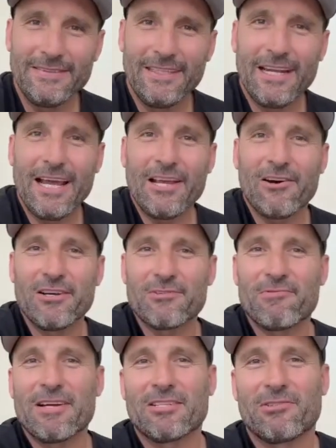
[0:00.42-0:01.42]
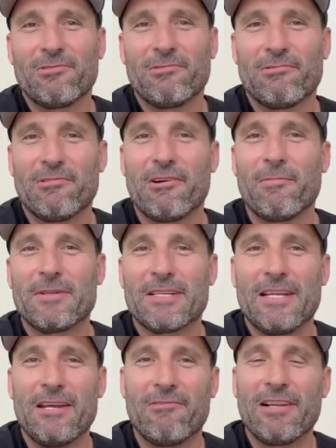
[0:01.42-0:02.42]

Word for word: G'day guys, Russell Robertson here.